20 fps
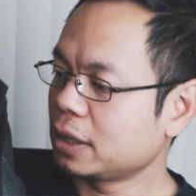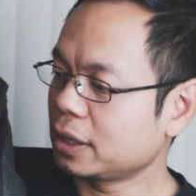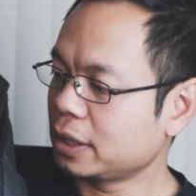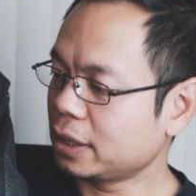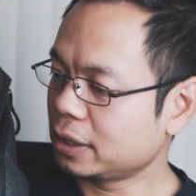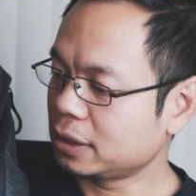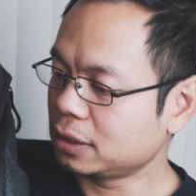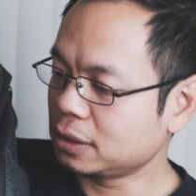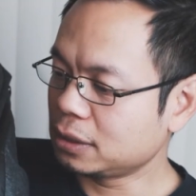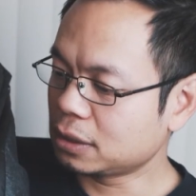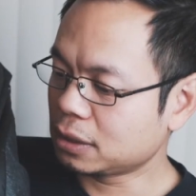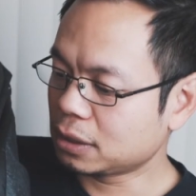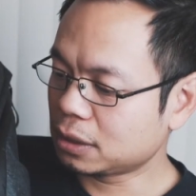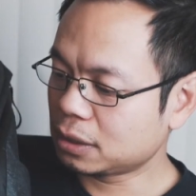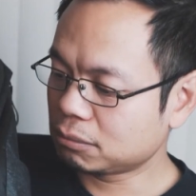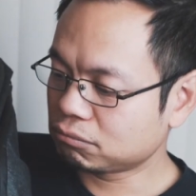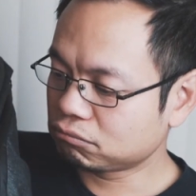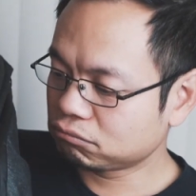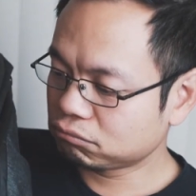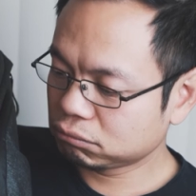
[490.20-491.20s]

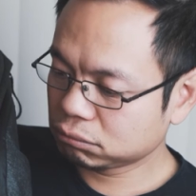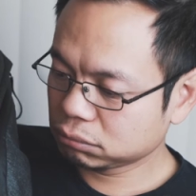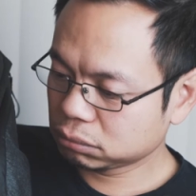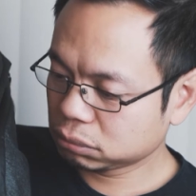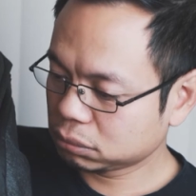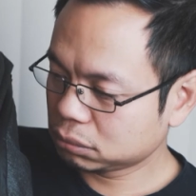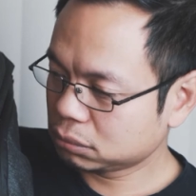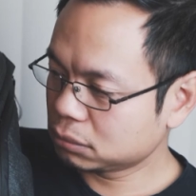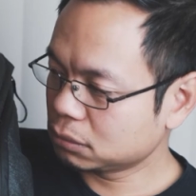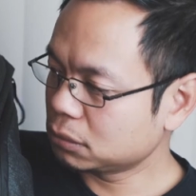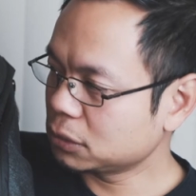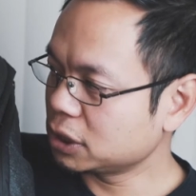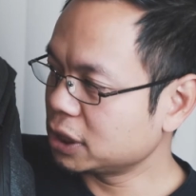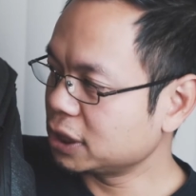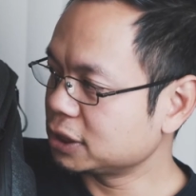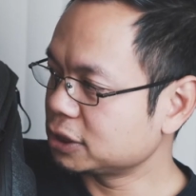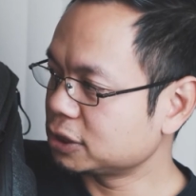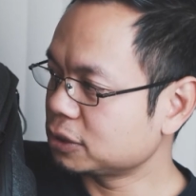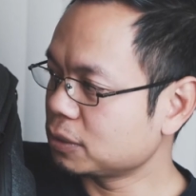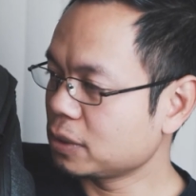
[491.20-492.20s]

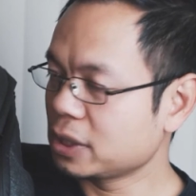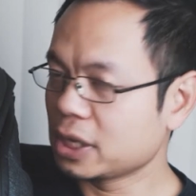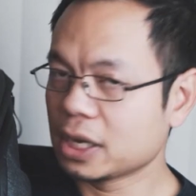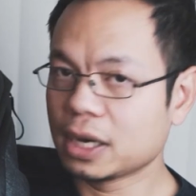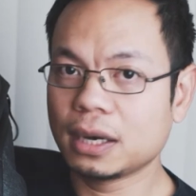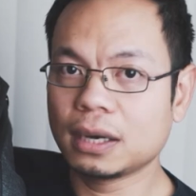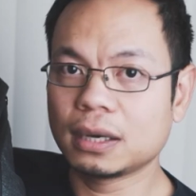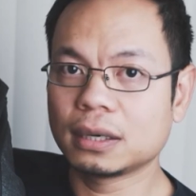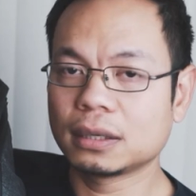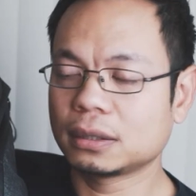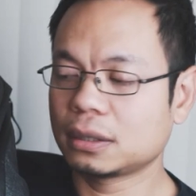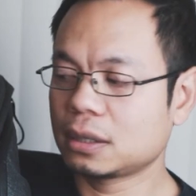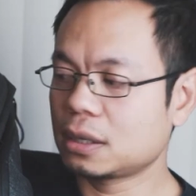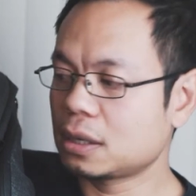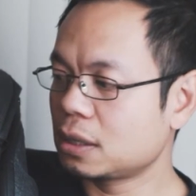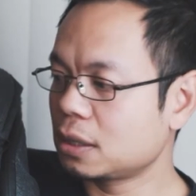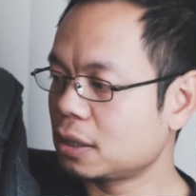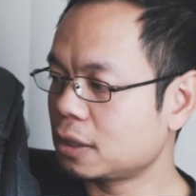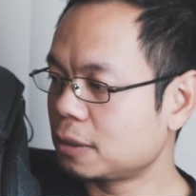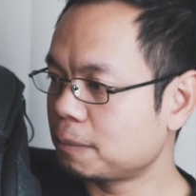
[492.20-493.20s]
and so yeah,
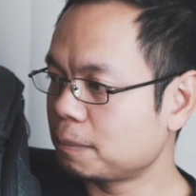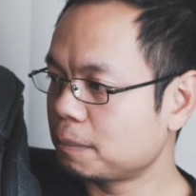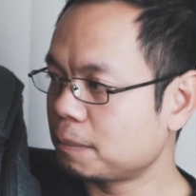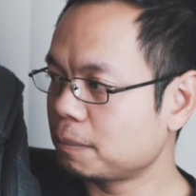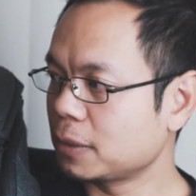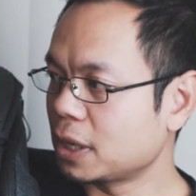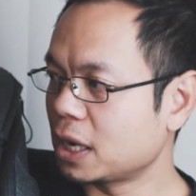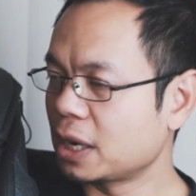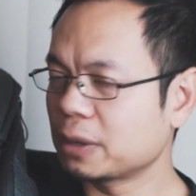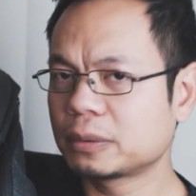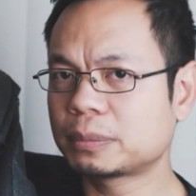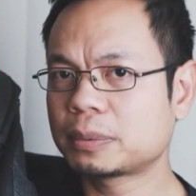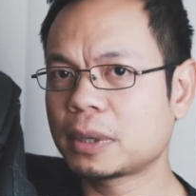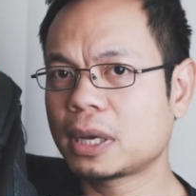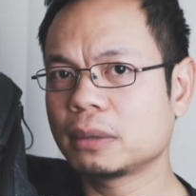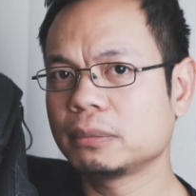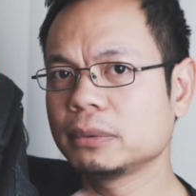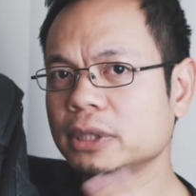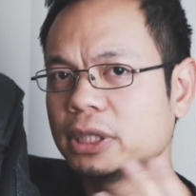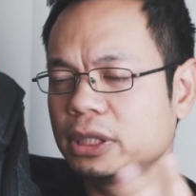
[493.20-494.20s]
I would
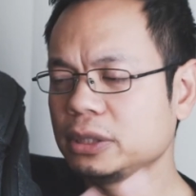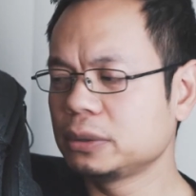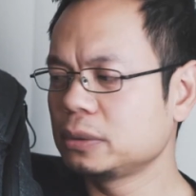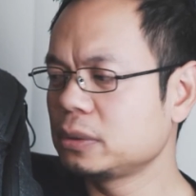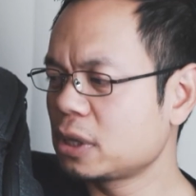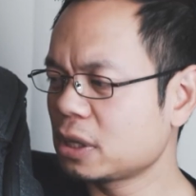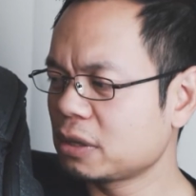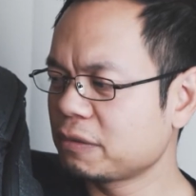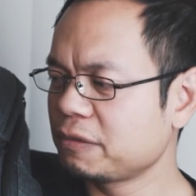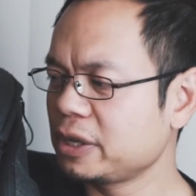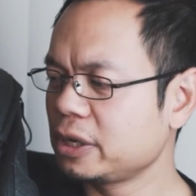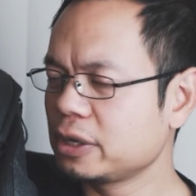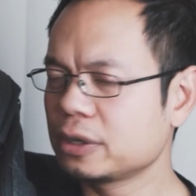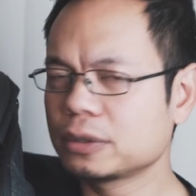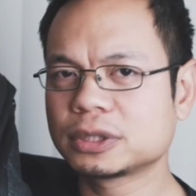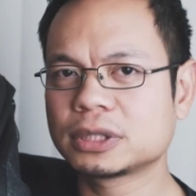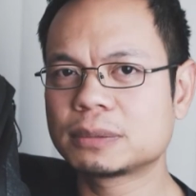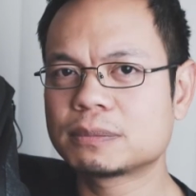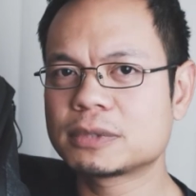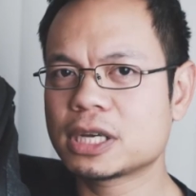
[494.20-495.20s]
probably do another
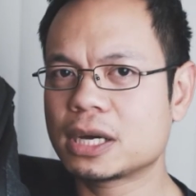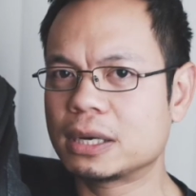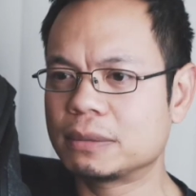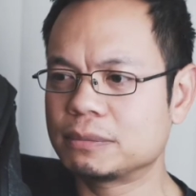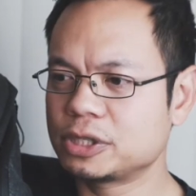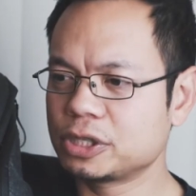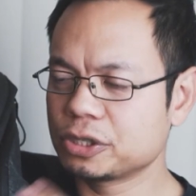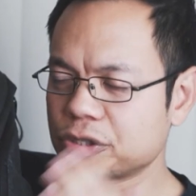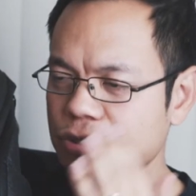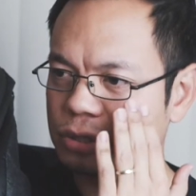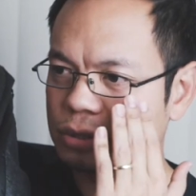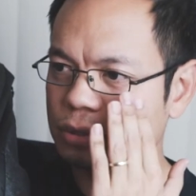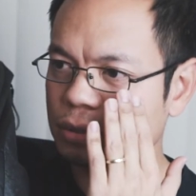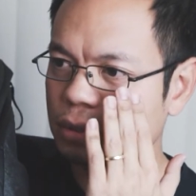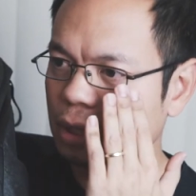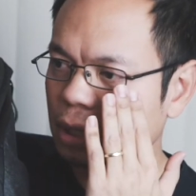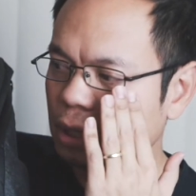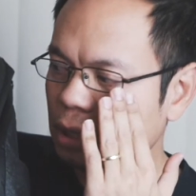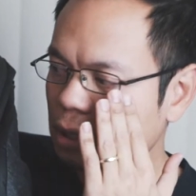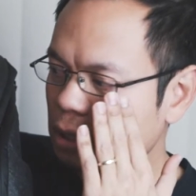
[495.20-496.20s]
video sometimes just
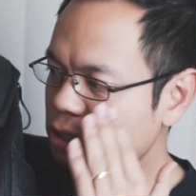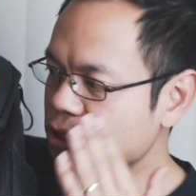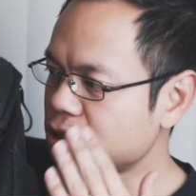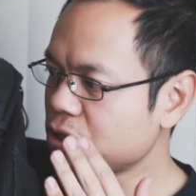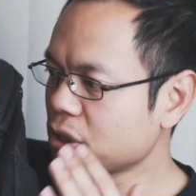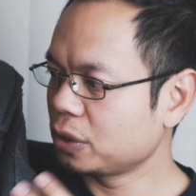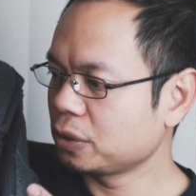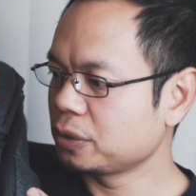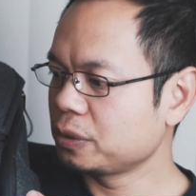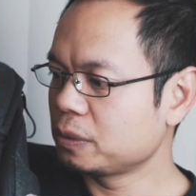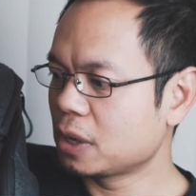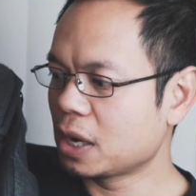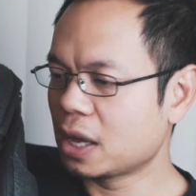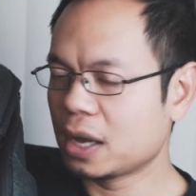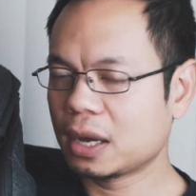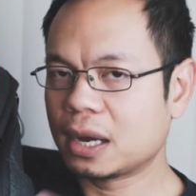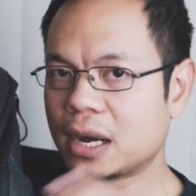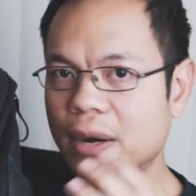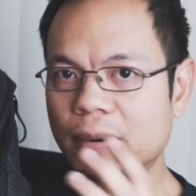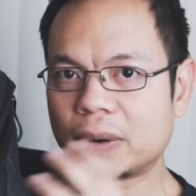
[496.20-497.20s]
to show you
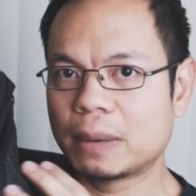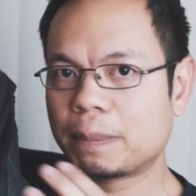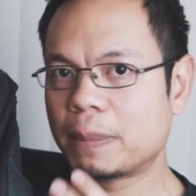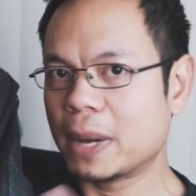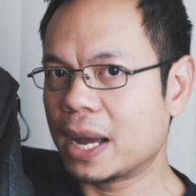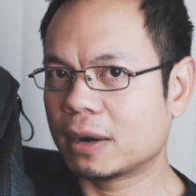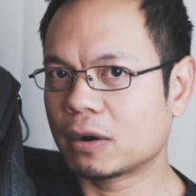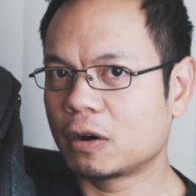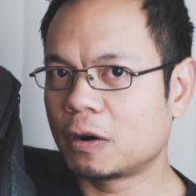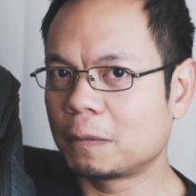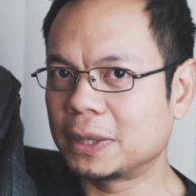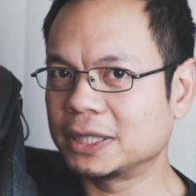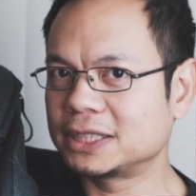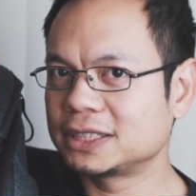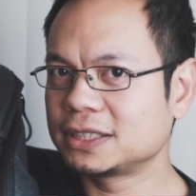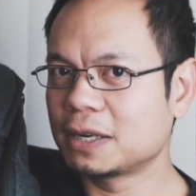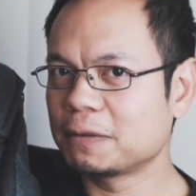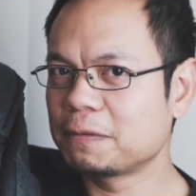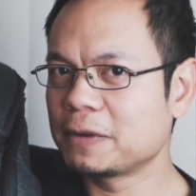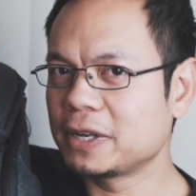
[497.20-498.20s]
like how I pack all my
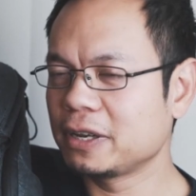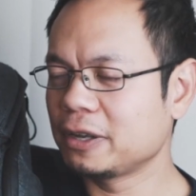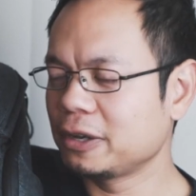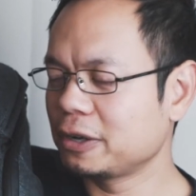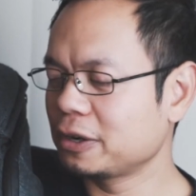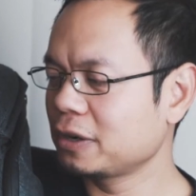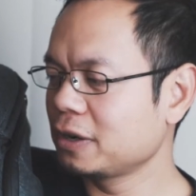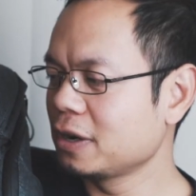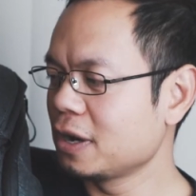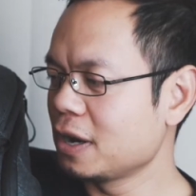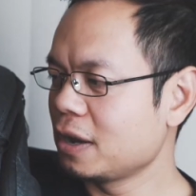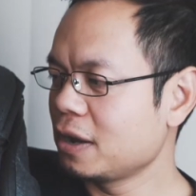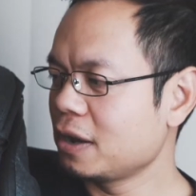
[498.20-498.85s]
stuff in here.